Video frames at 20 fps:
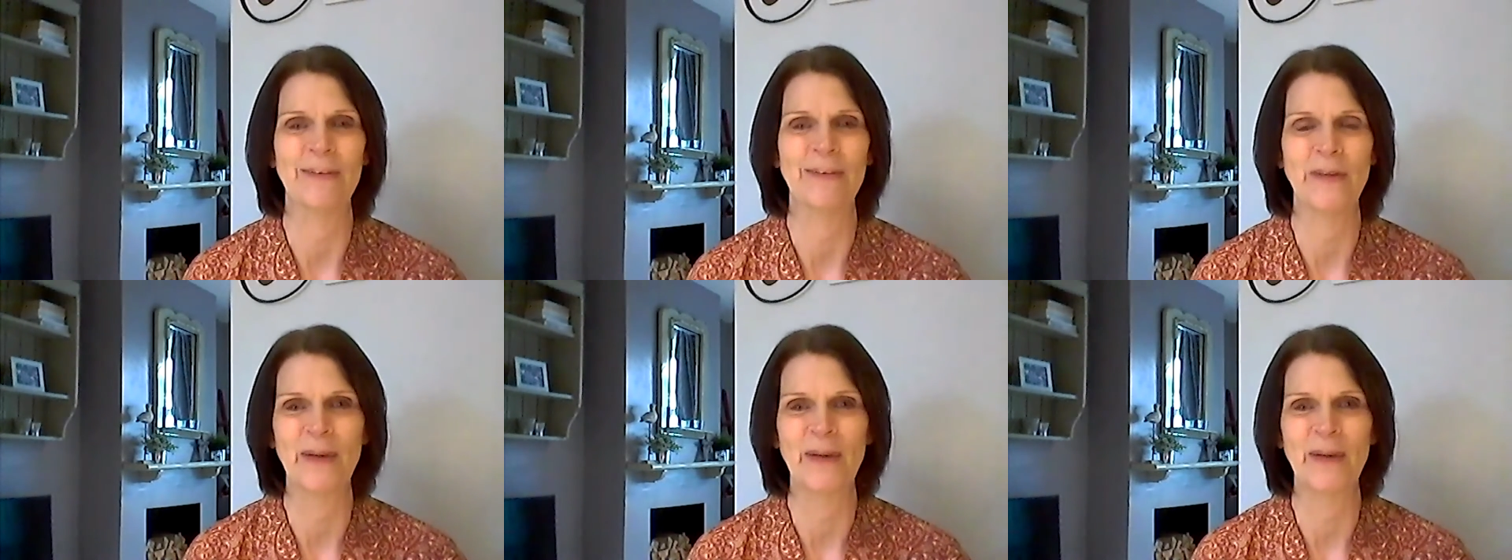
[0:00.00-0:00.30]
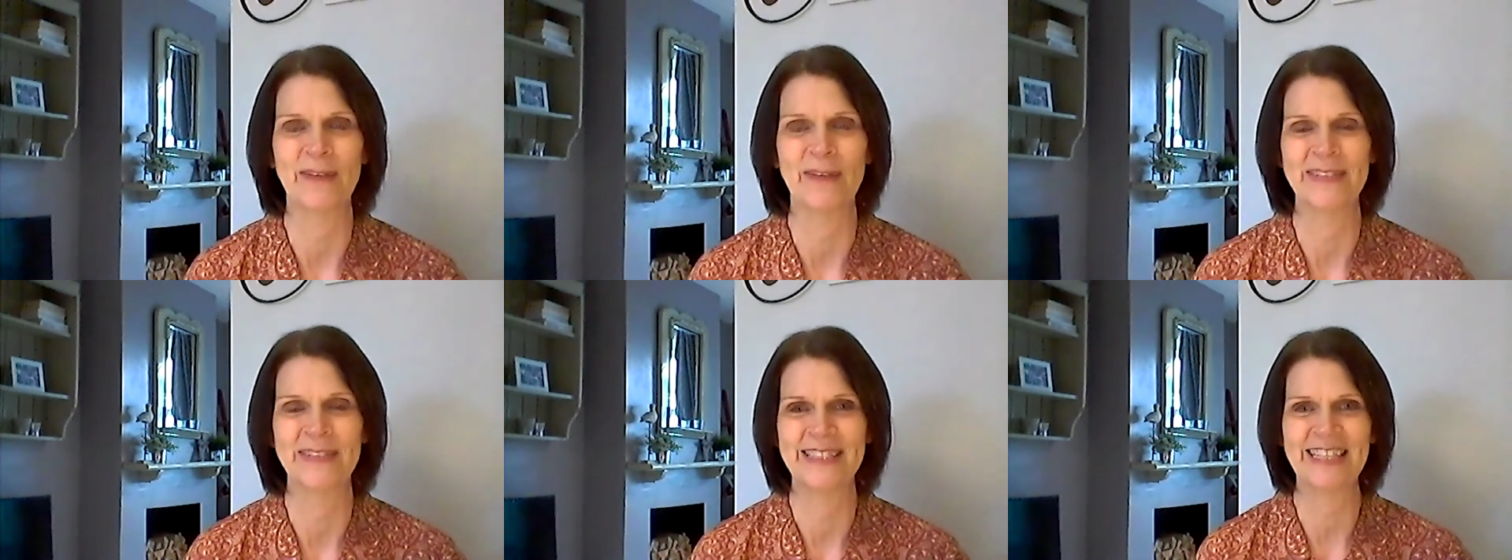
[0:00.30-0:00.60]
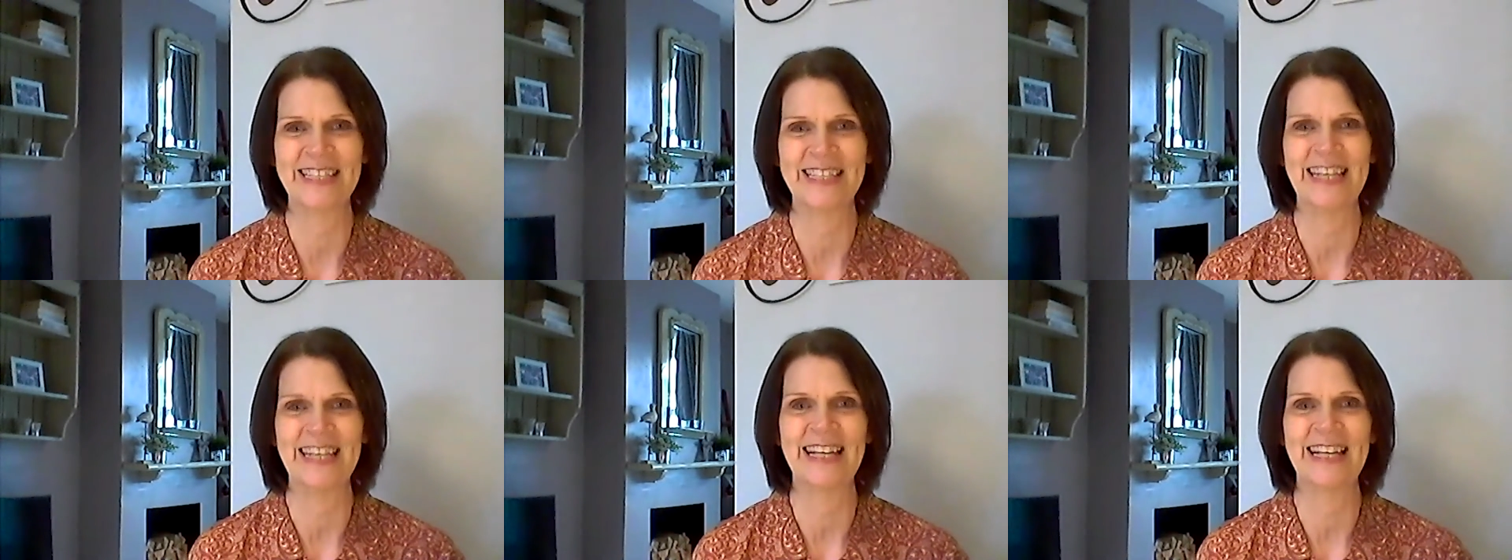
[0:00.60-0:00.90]
if you haven't
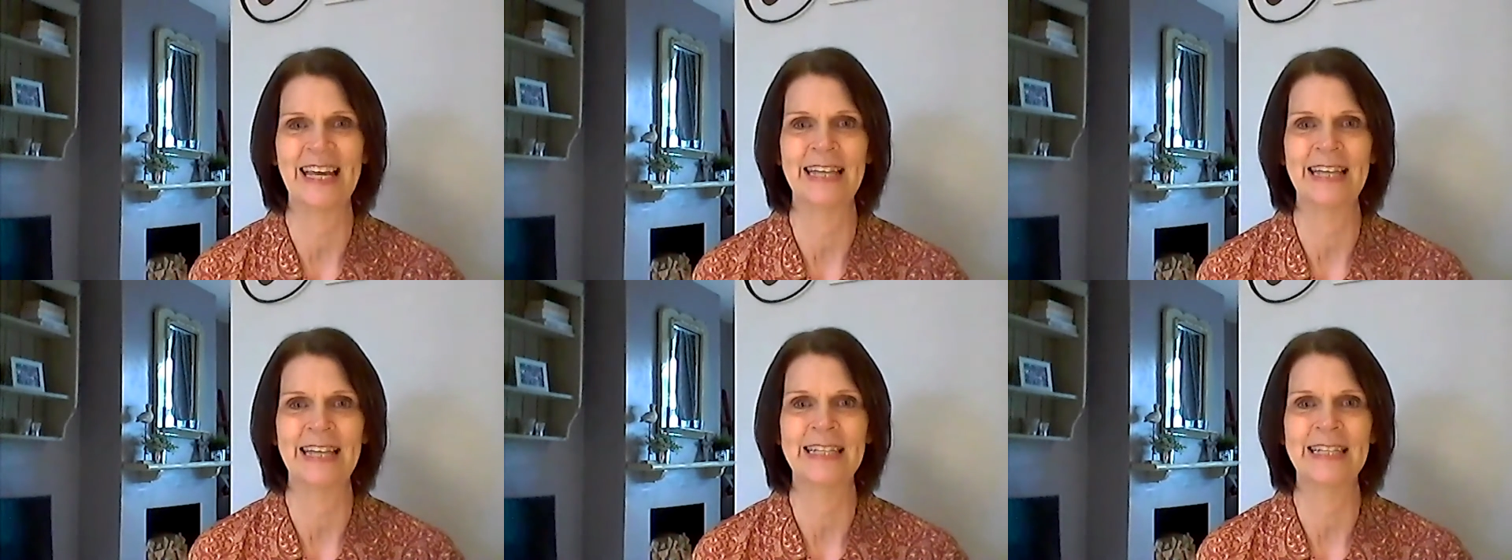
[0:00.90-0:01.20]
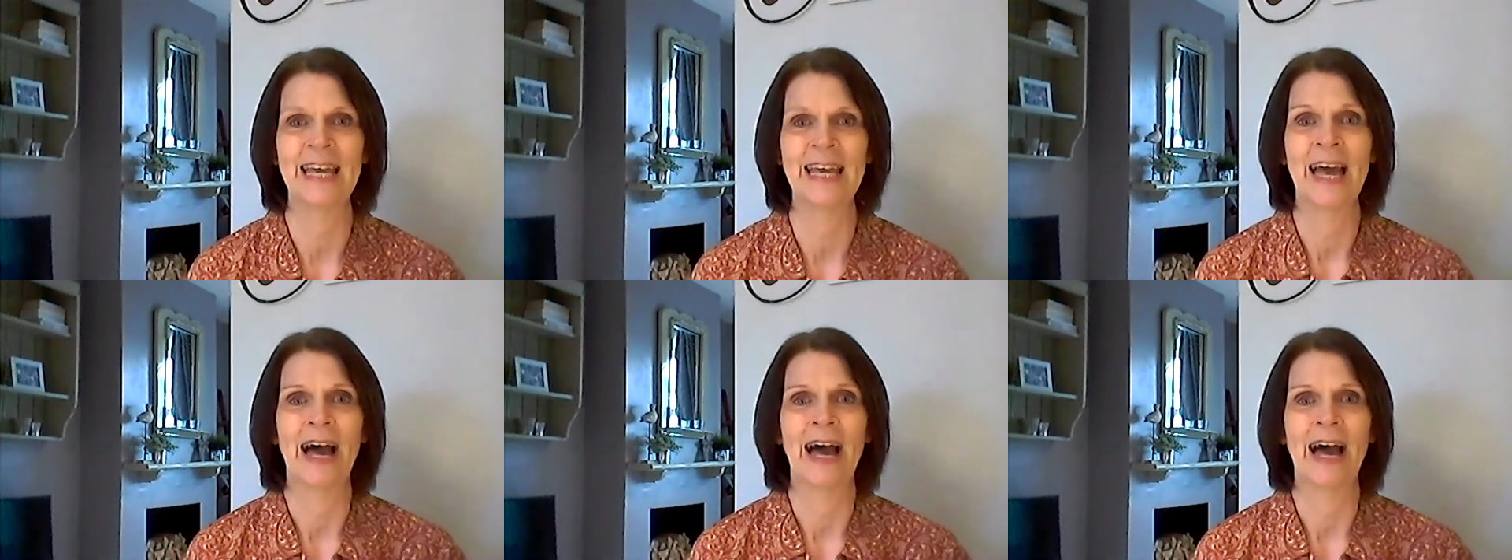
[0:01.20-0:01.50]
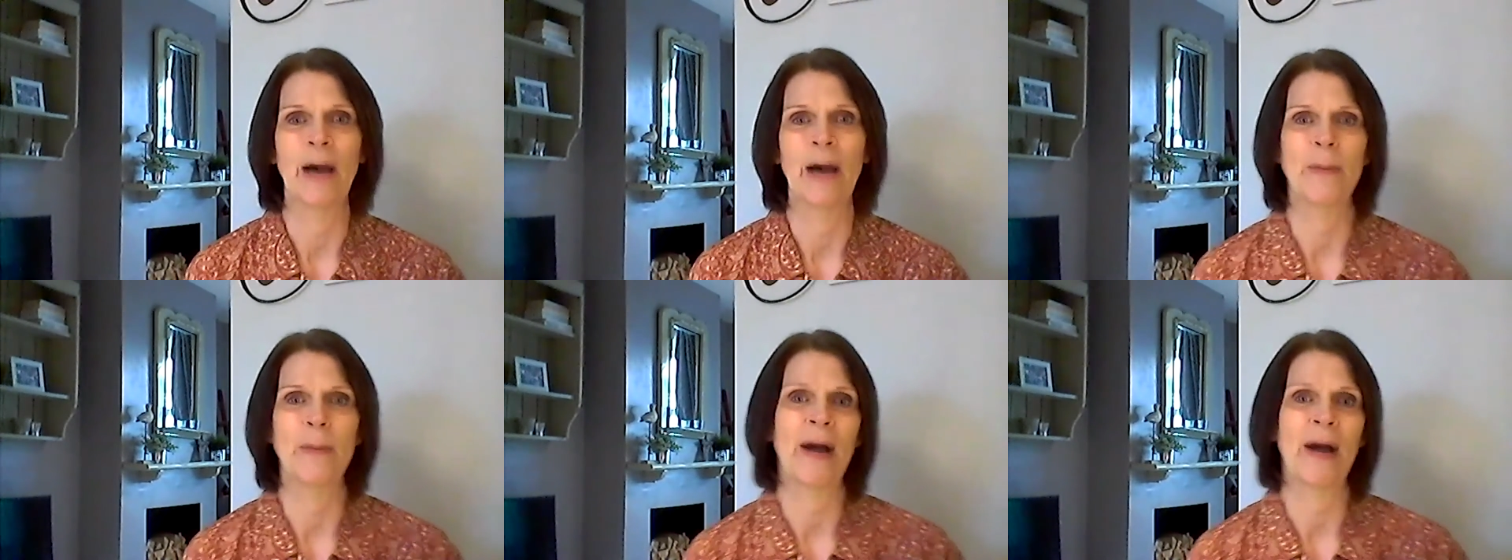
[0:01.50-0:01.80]
seen it,
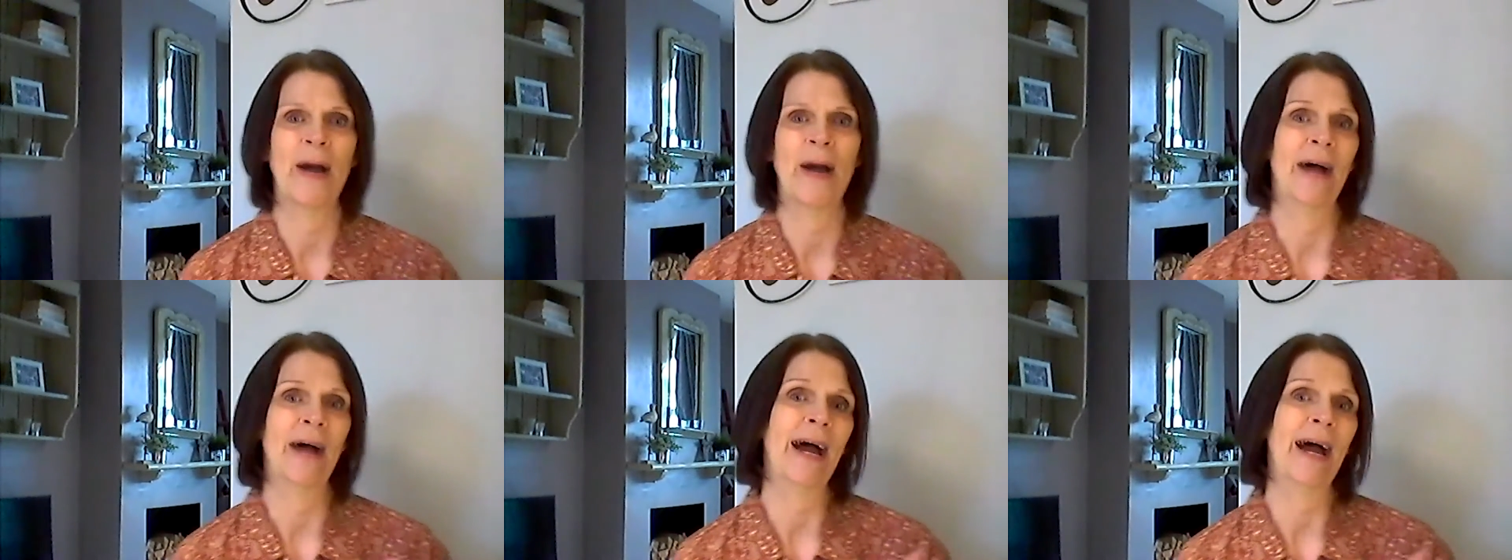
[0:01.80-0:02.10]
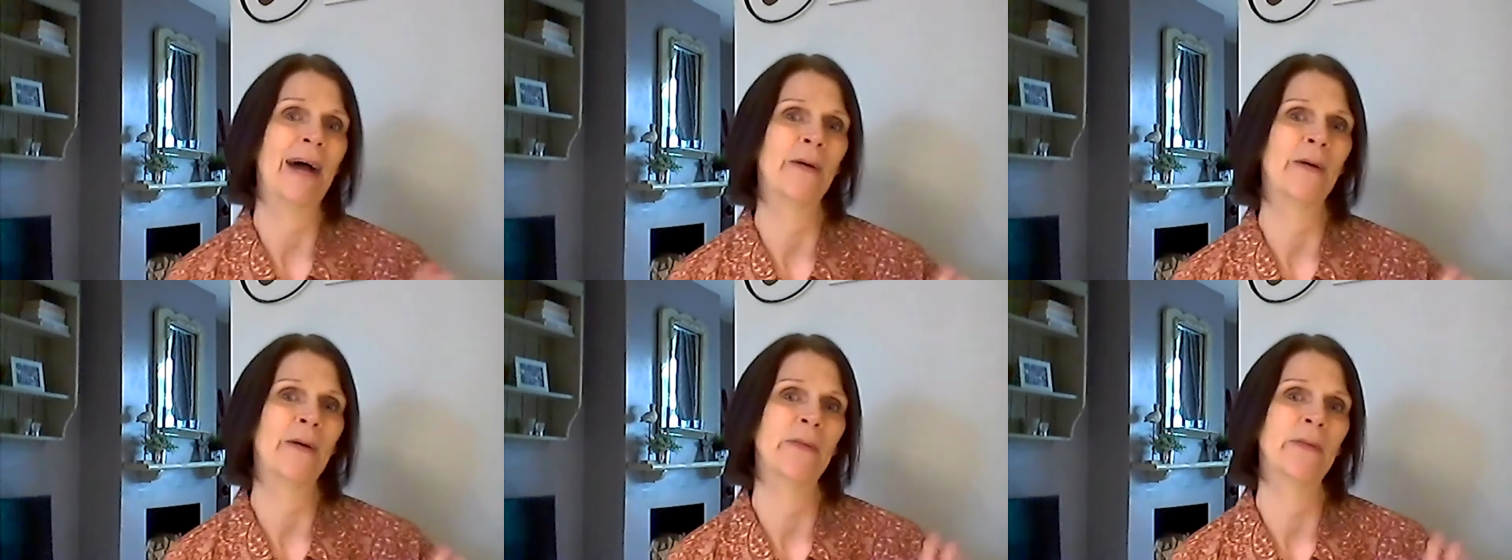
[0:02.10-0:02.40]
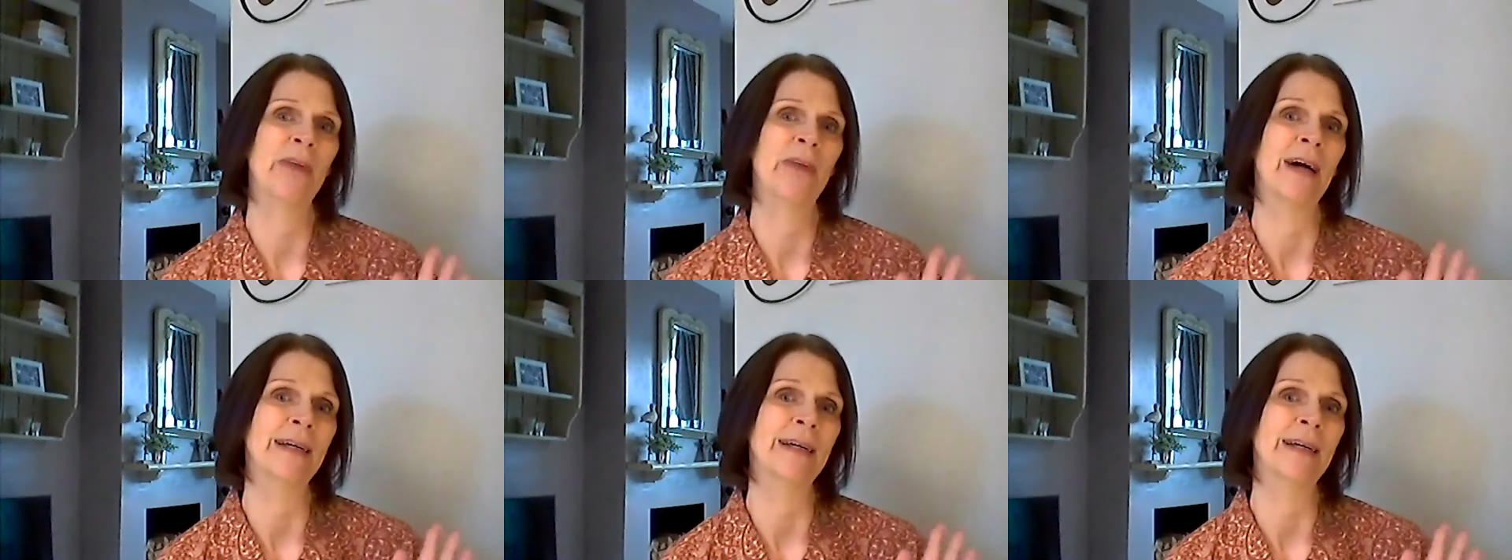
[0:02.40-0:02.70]
about how
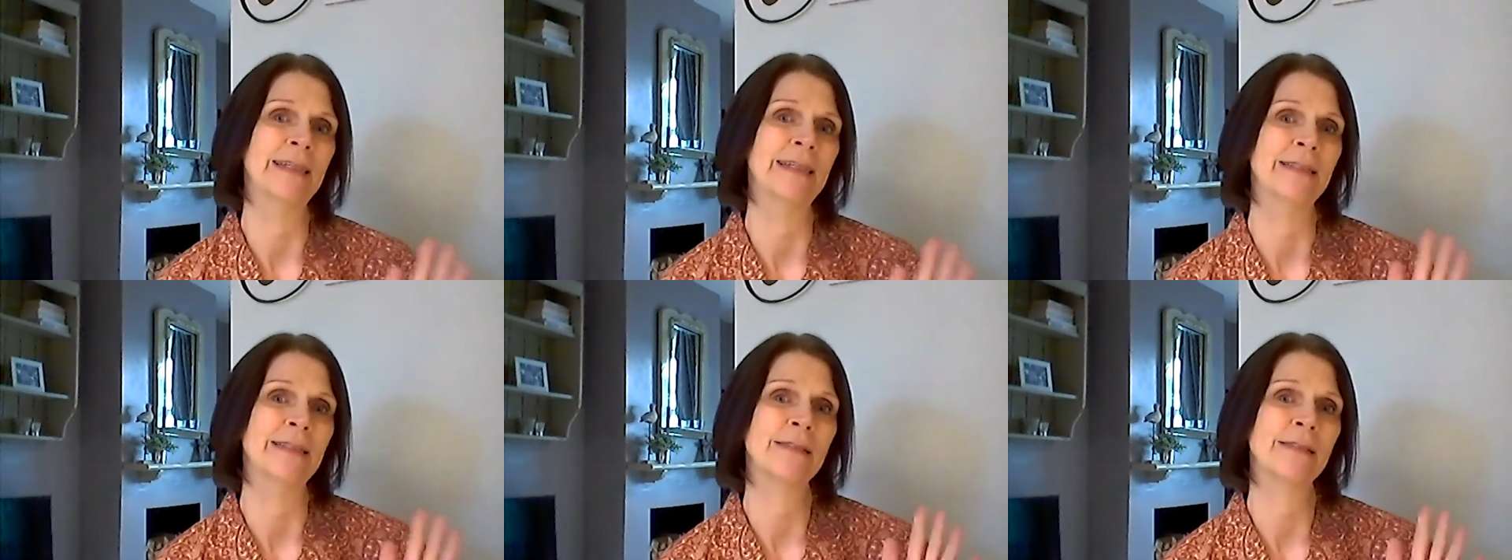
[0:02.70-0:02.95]
that